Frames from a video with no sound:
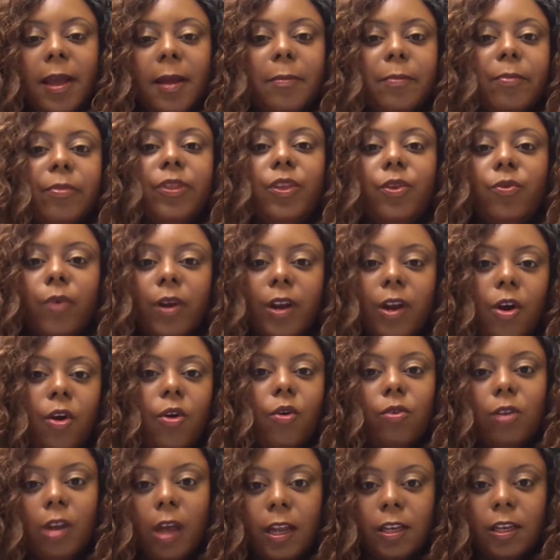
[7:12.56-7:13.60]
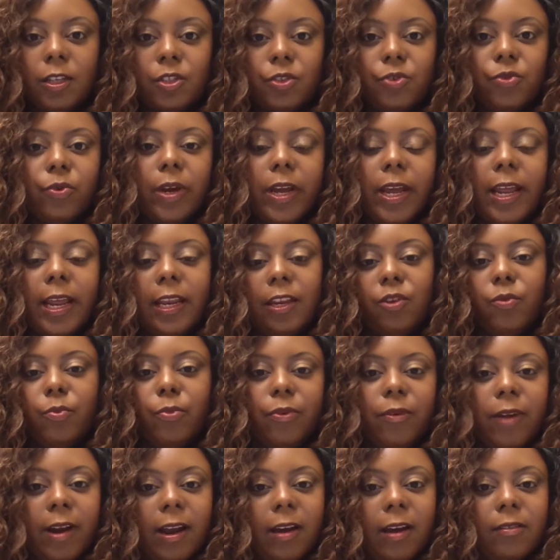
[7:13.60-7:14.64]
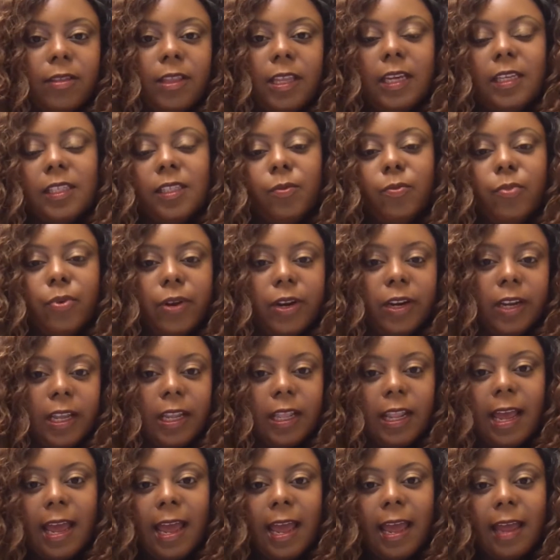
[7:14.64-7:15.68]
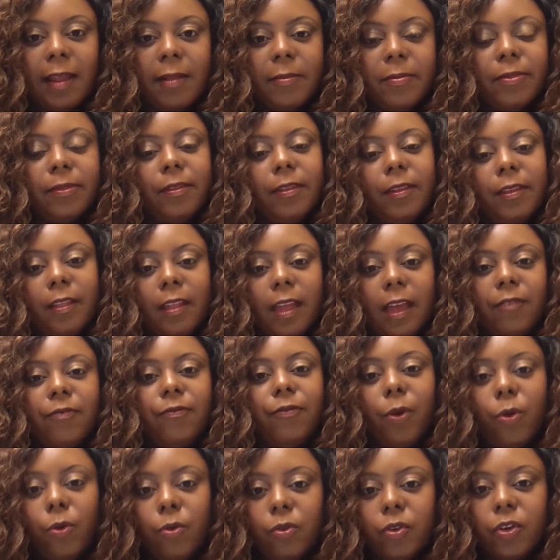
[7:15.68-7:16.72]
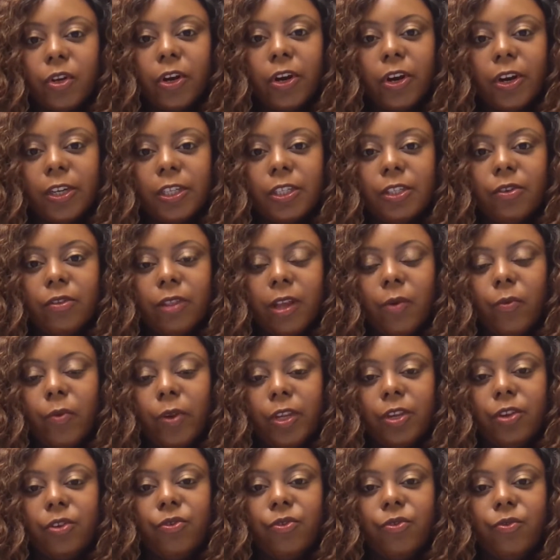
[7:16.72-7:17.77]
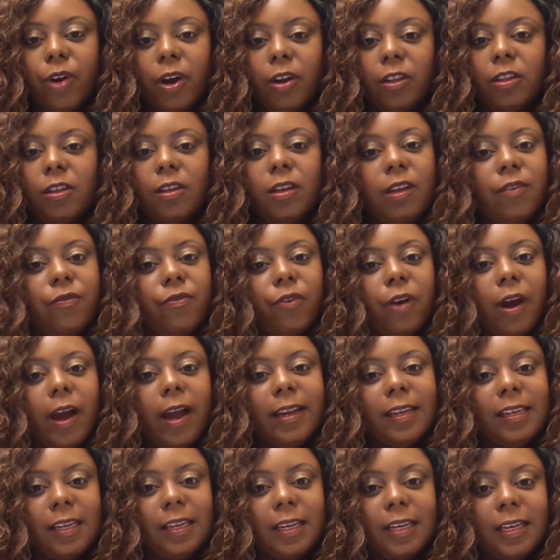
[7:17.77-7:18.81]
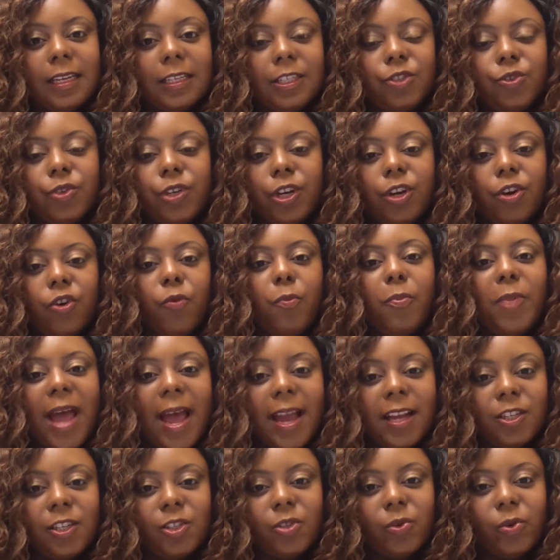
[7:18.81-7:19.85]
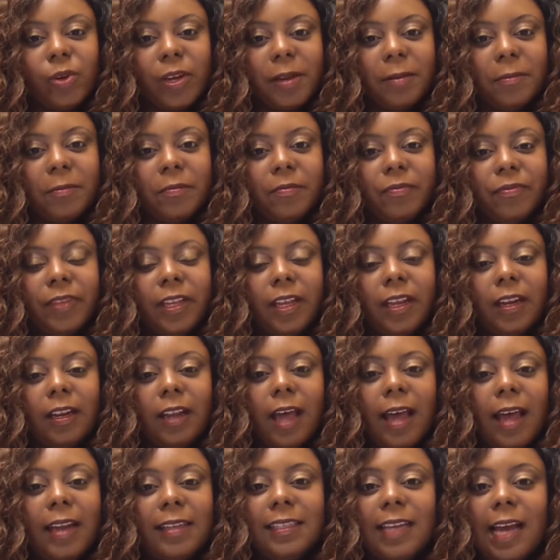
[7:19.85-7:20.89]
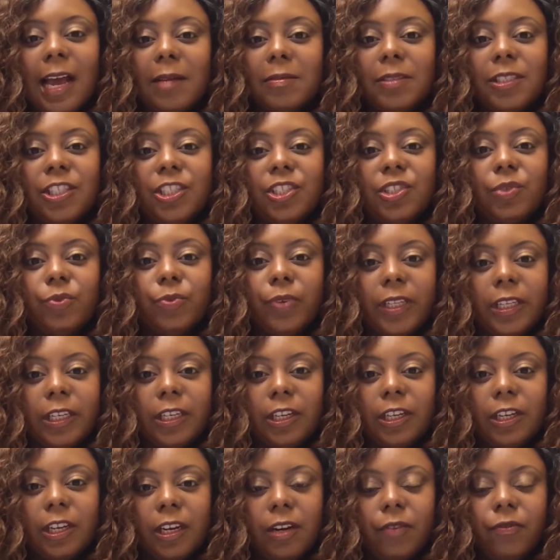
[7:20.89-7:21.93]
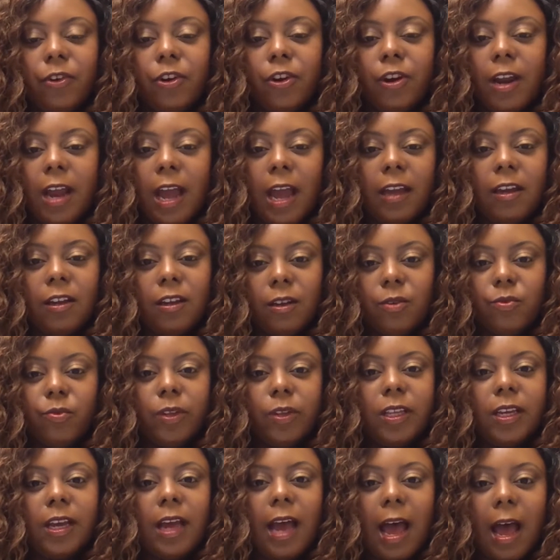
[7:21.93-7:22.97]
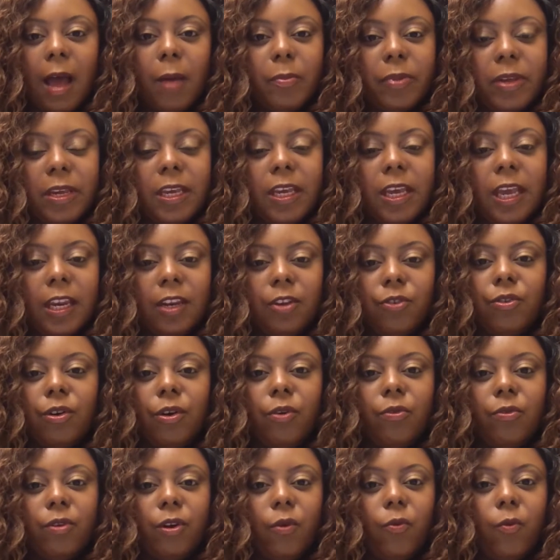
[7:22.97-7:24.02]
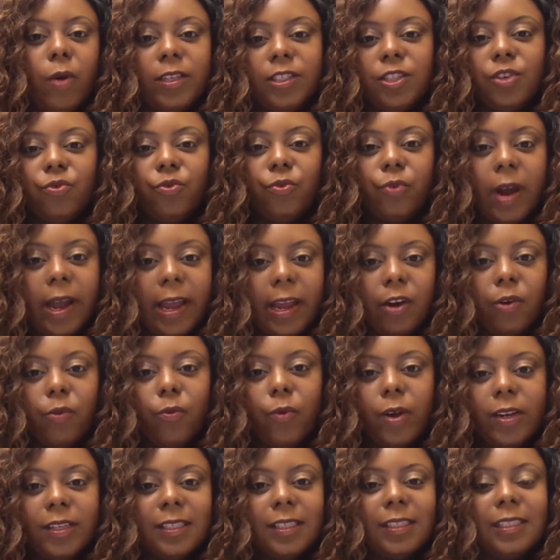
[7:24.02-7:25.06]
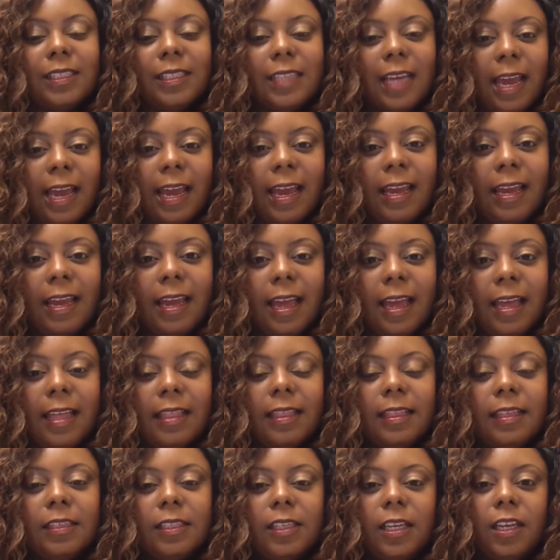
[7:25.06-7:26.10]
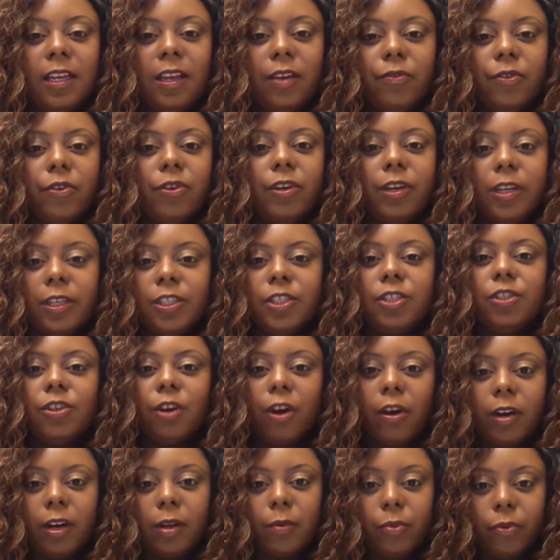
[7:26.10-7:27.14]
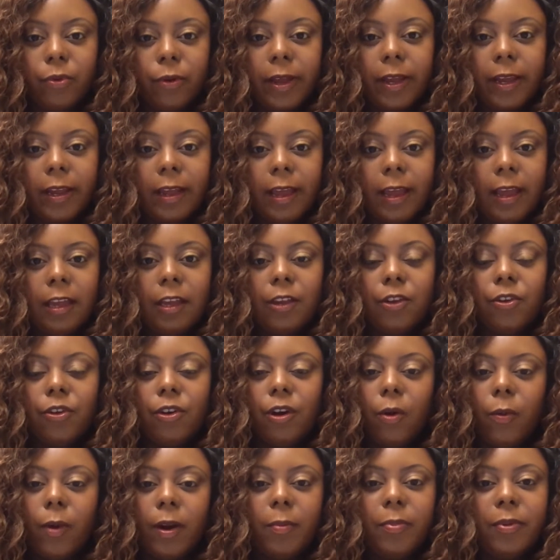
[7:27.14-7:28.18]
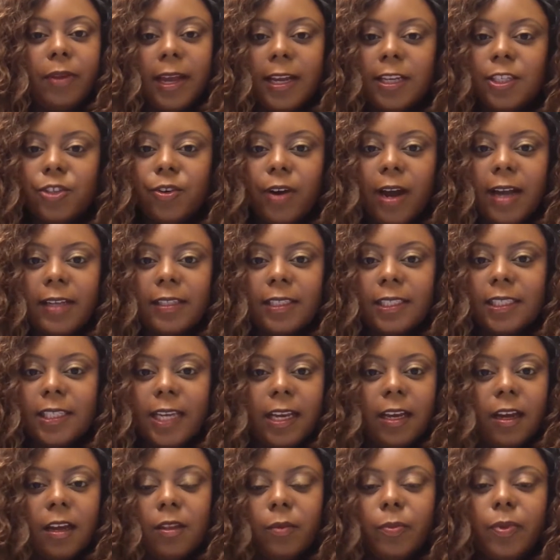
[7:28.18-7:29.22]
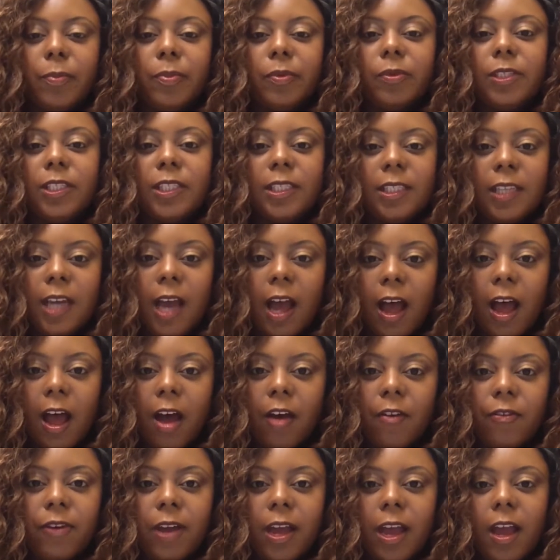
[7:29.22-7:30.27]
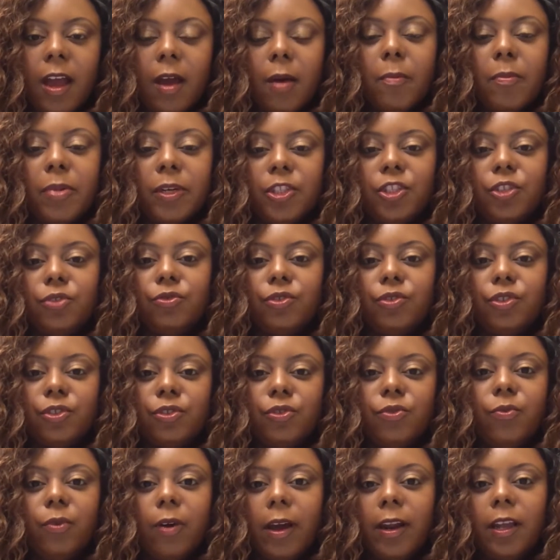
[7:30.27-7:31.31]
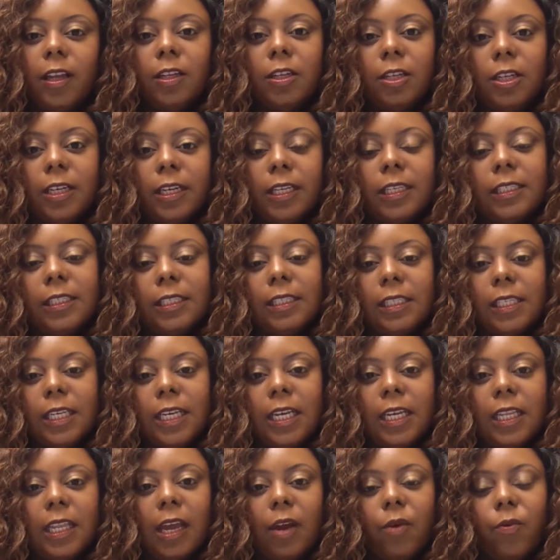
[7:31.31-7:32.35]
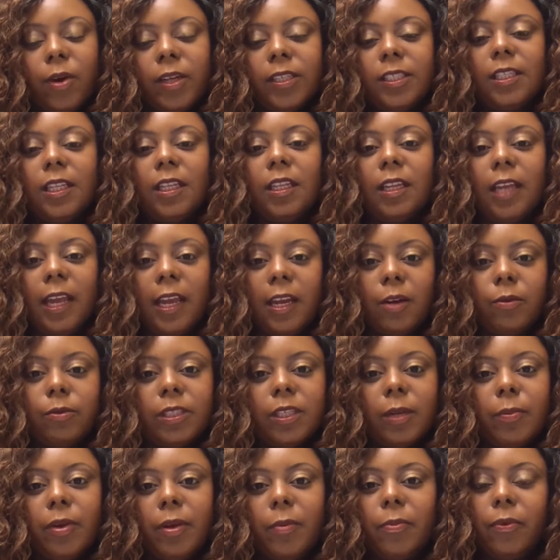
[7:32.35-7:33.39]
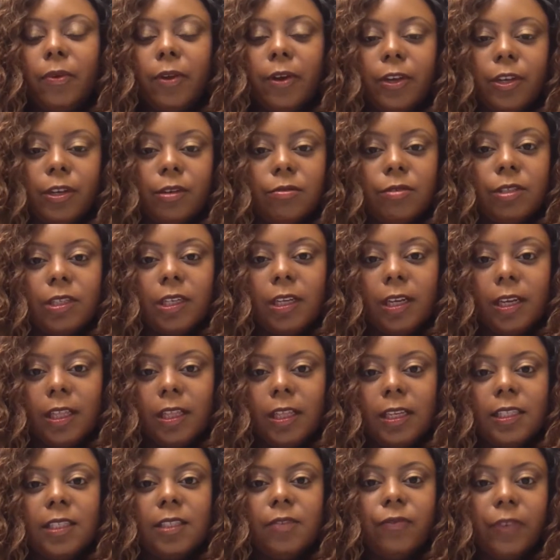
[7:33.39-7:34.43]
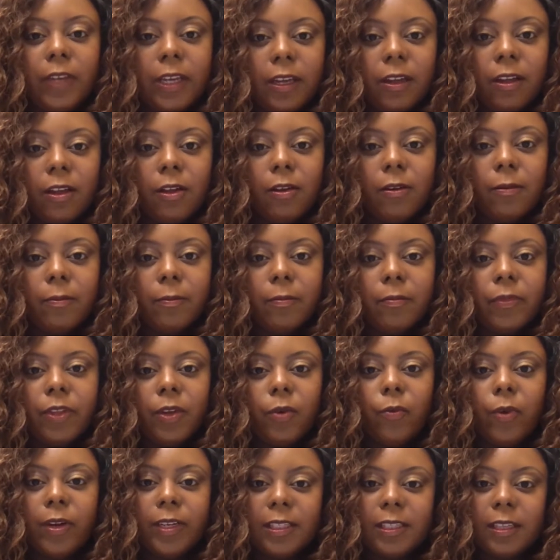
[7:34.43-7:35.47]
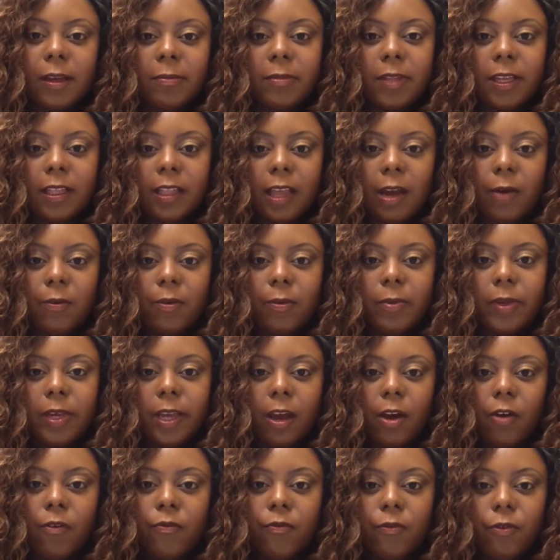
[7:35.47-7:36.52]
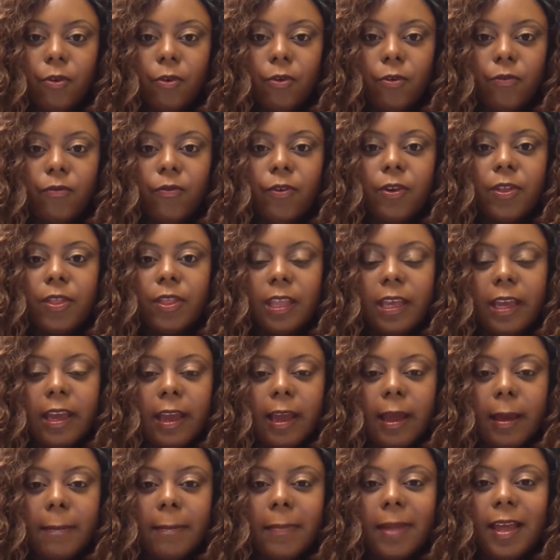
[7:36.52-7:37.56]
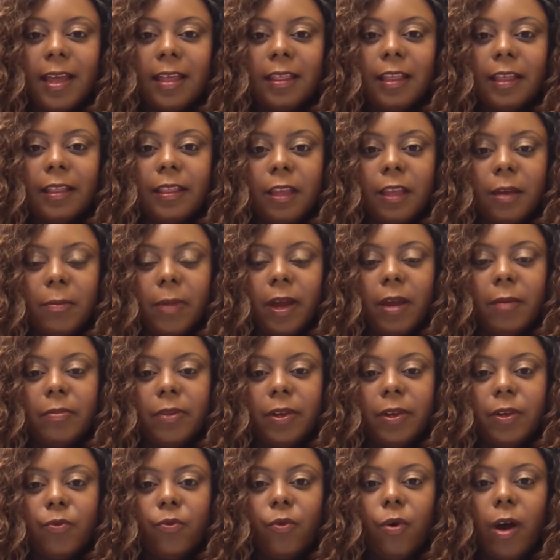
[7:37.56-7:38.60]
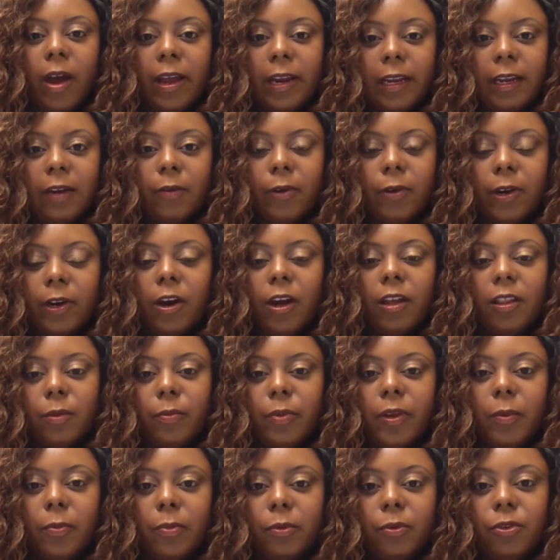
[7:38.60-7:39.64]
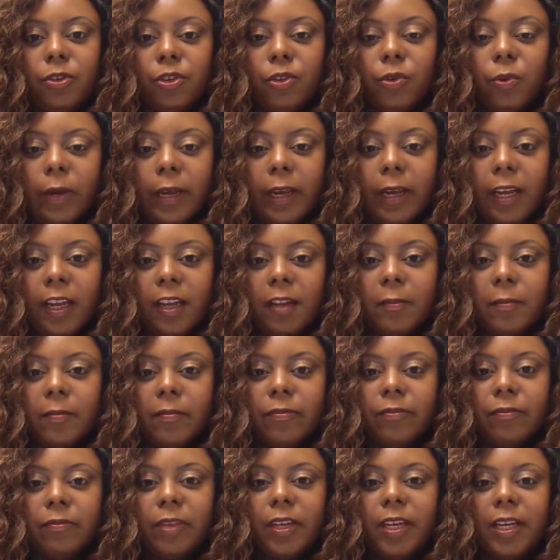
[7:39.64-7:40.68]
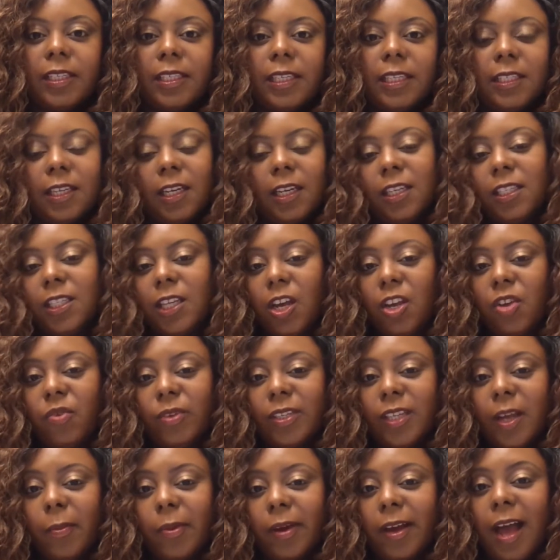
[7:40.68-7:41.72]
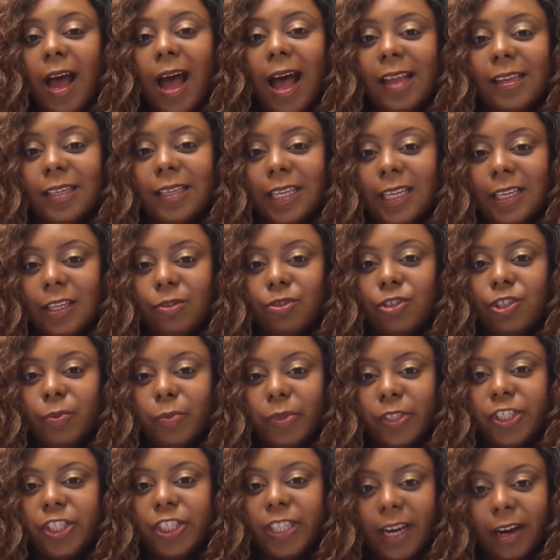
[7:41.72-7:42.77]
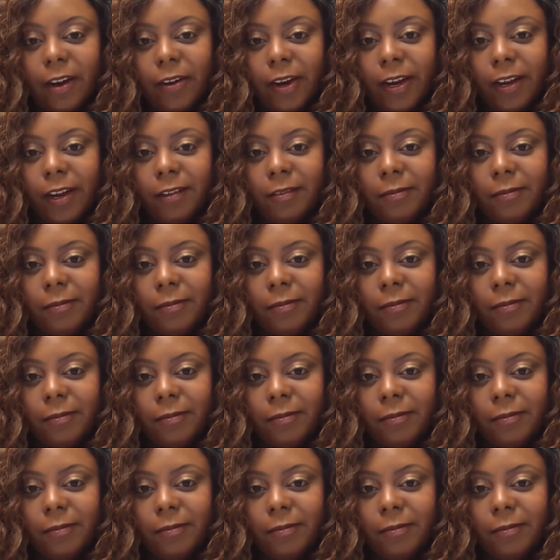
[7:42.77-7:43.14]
You want to hold on to it and you print out things and put it in that folder so that when you are looking for ideas, you can go back to it. And a lot of times, this is really good if you're not good with copy and you don't know what to write or what to say. This can give you a good starting point. You don't want to plagiarize and take other people's stuff, but you do want to look and see like what's the language that people are using in this field, what's something that would be helpful for them that they might be wanting, what are other people doing, because that's going to tell you what type of content you should be sharing.